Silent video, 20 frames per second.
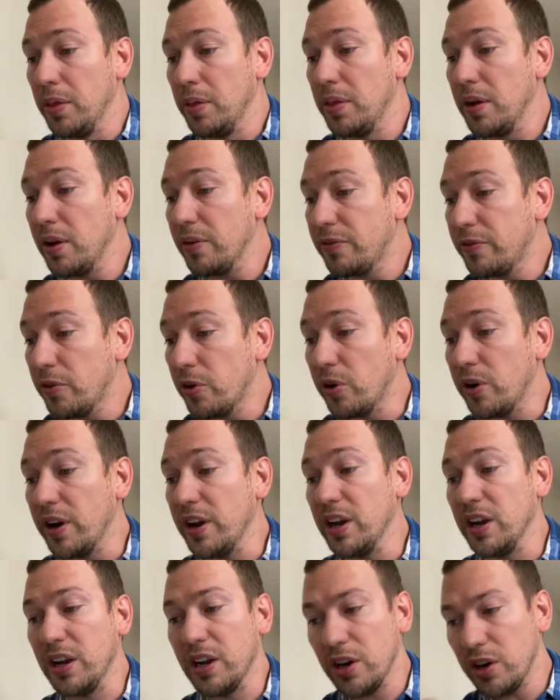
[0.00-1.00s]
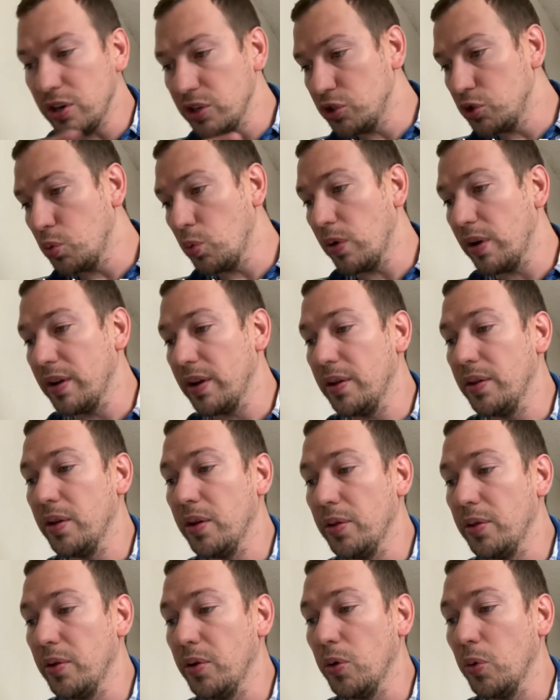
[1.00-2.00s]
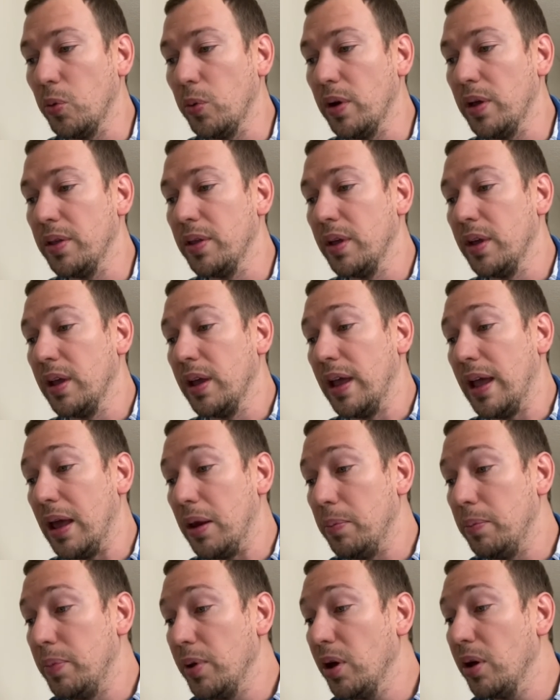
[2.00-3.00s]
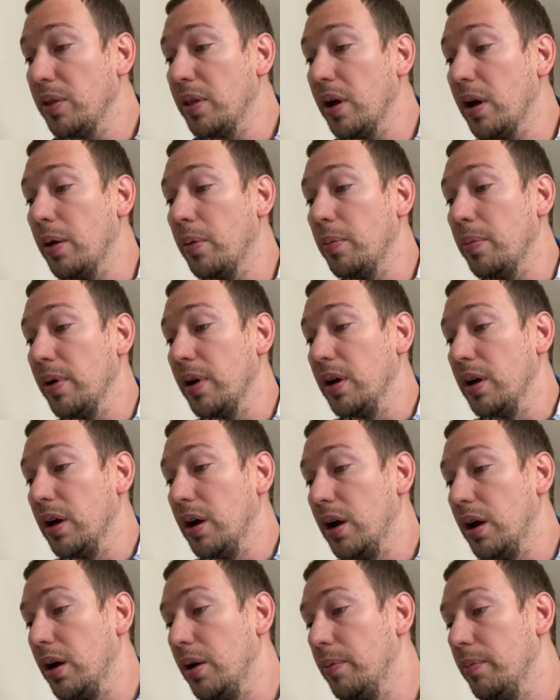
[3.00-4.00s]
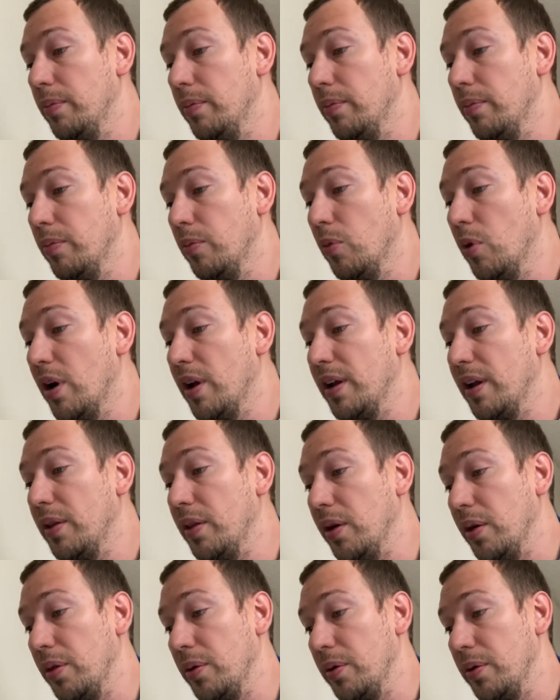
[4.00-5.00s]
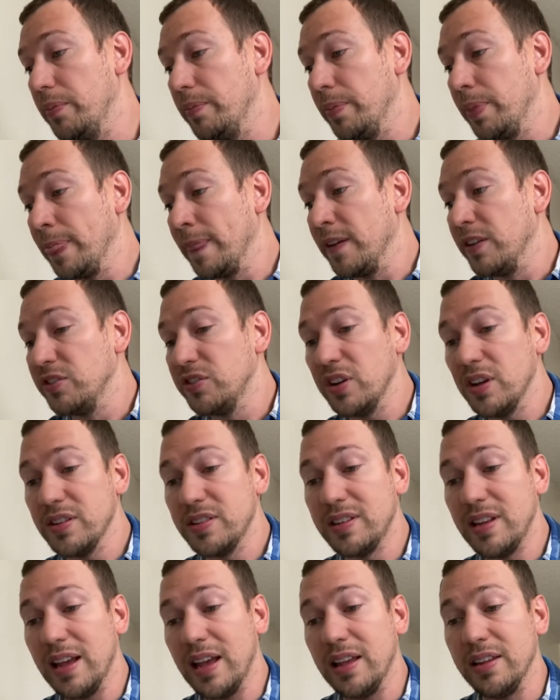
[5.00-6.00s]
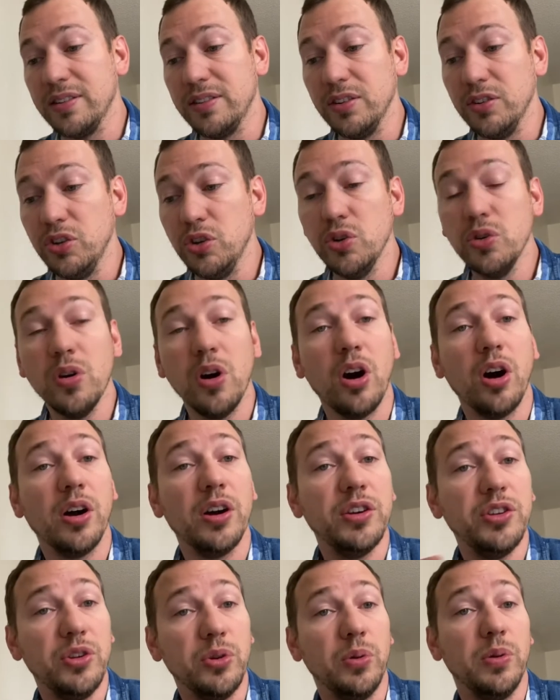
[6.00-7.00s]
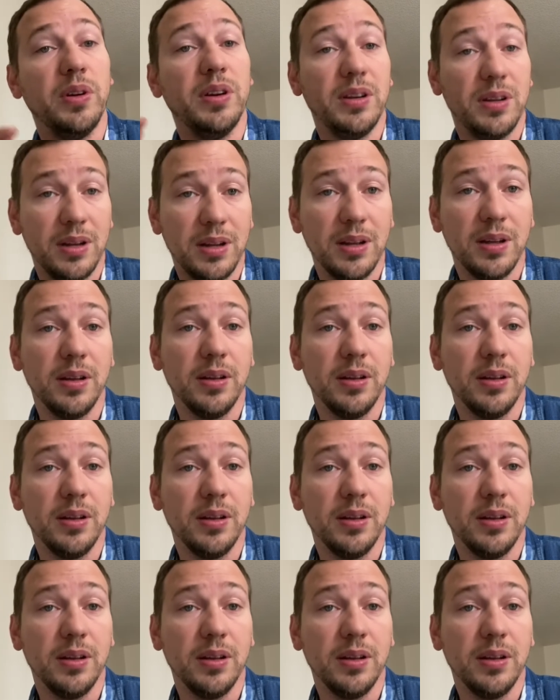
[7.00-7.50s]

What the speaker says: Therefore, encourage one another with and build up one another, just as you are doing.